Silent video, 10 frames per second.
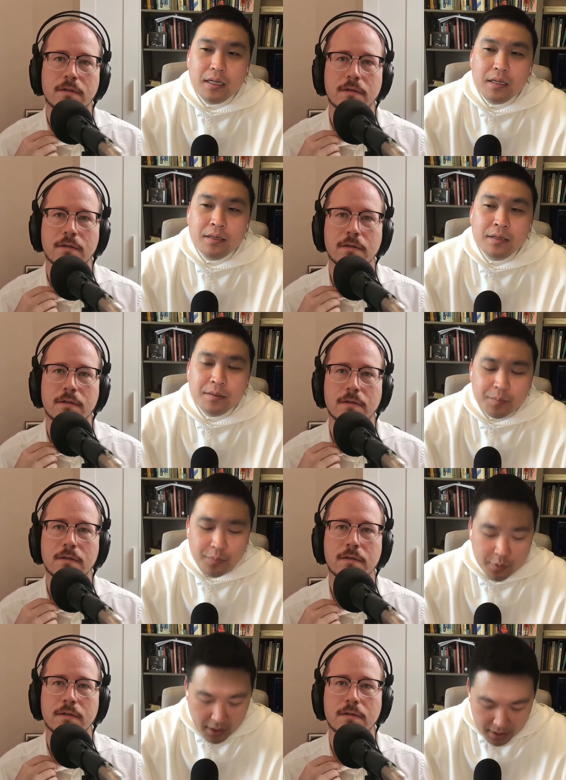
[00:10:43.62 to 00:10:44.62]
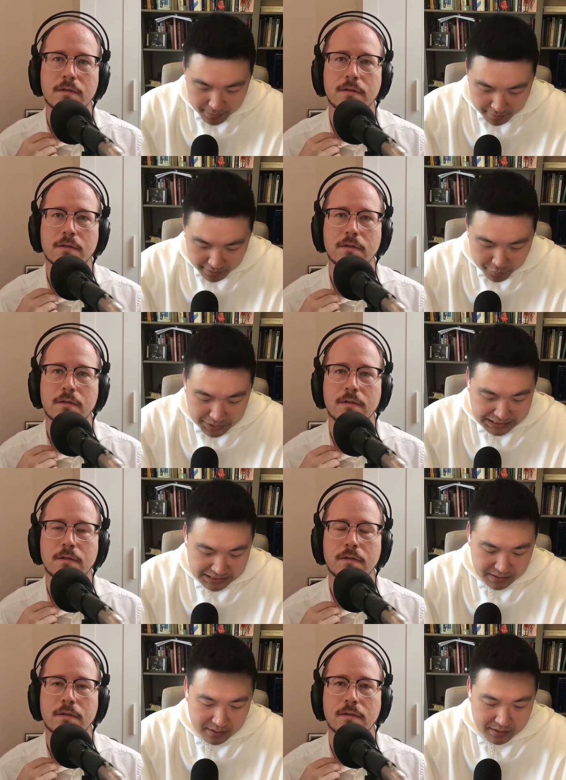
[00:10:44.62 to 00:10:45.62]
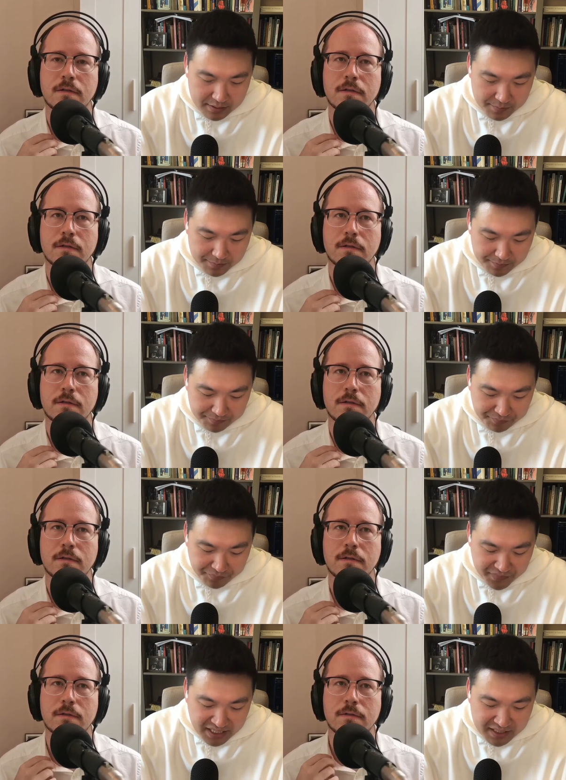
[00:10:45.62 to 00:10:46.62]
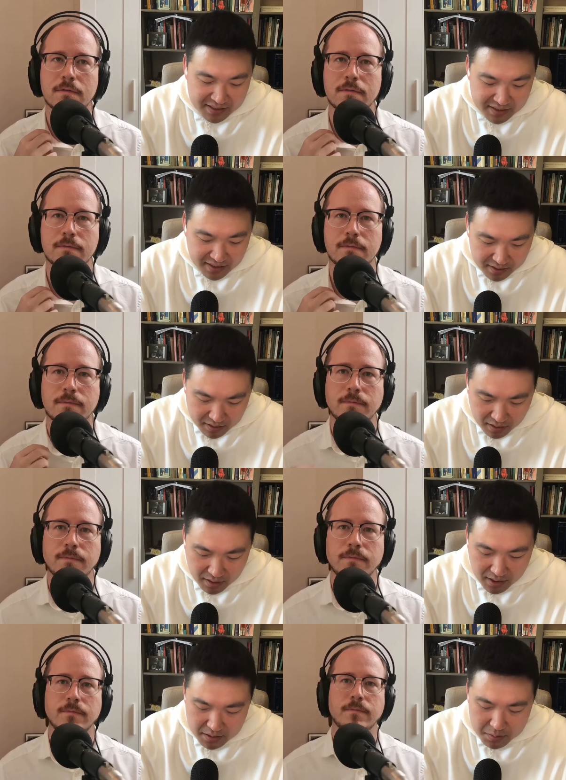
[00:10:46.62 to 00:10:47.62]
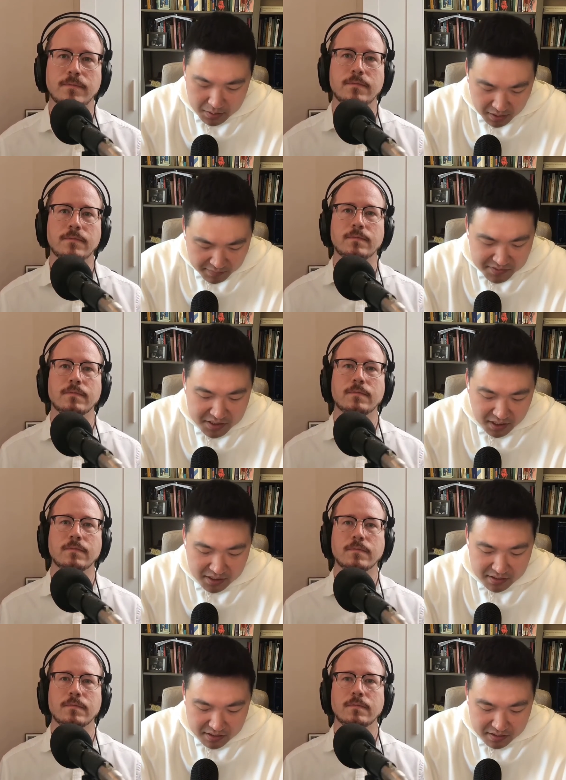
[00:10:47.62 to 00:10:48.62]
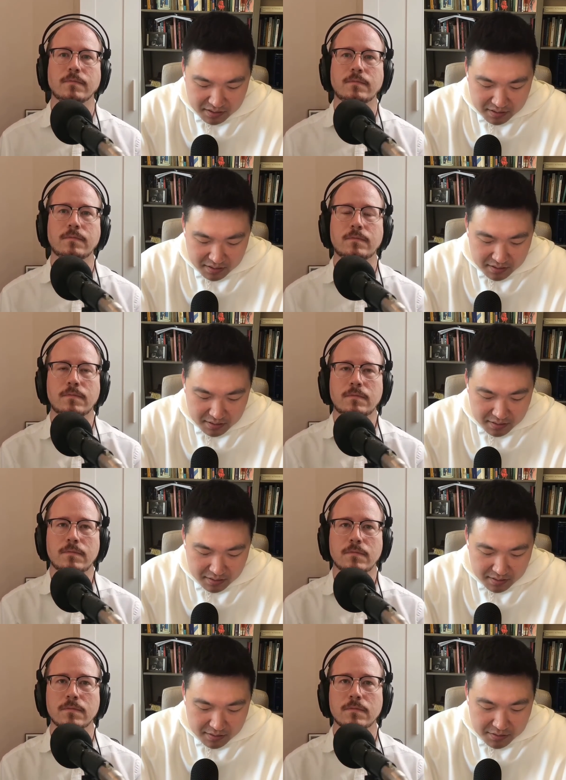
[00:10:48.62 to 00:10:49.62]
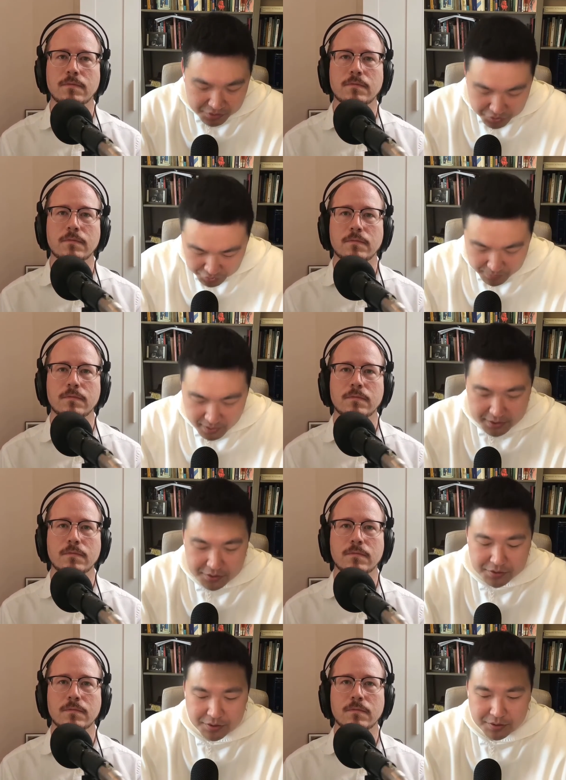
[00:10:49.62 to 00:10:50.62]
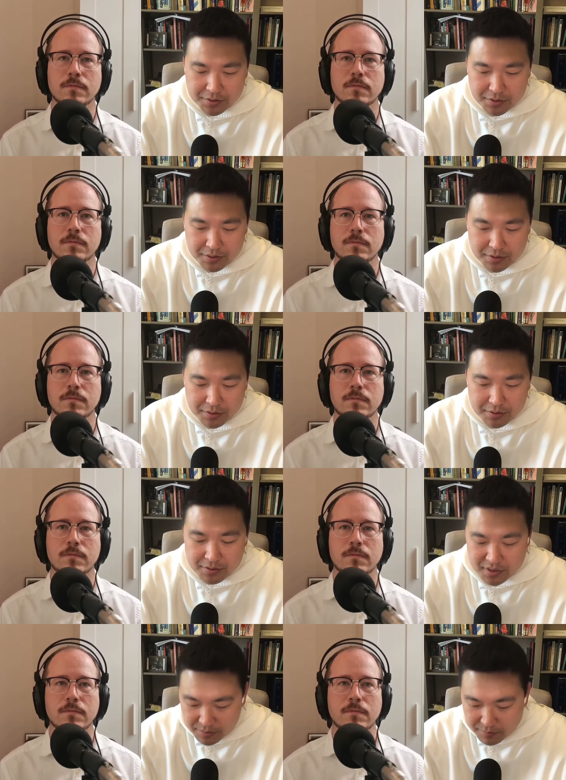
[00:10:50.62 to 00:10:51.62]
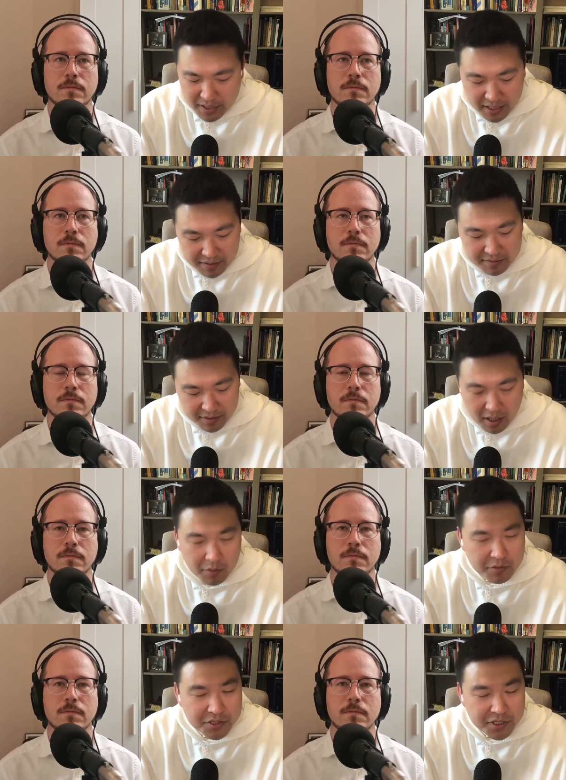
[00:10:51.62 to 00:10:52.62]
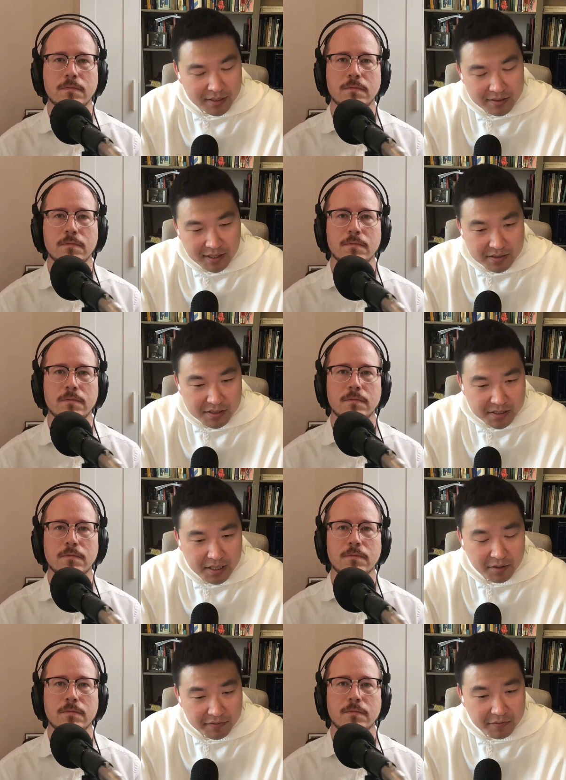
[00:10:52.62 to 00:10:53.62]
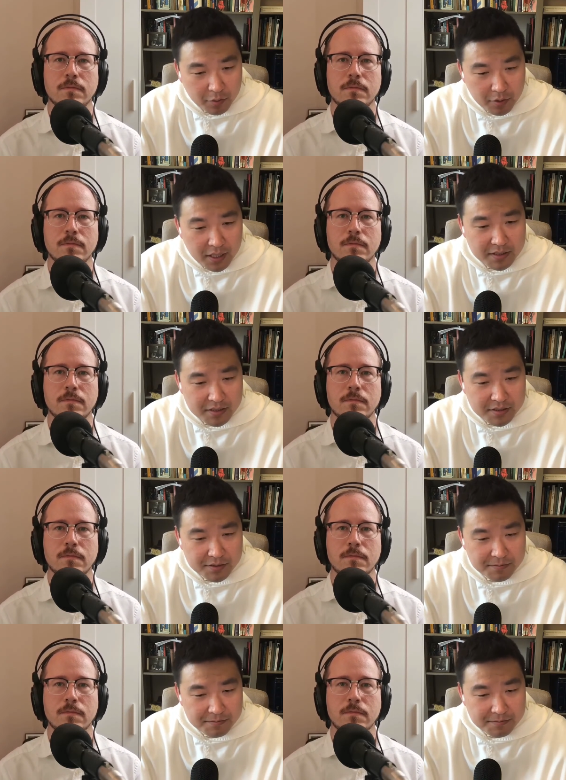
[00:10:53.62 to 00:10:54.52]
Speaker 1: The primary reason is that God loves us too much to make theology unnecessary for us.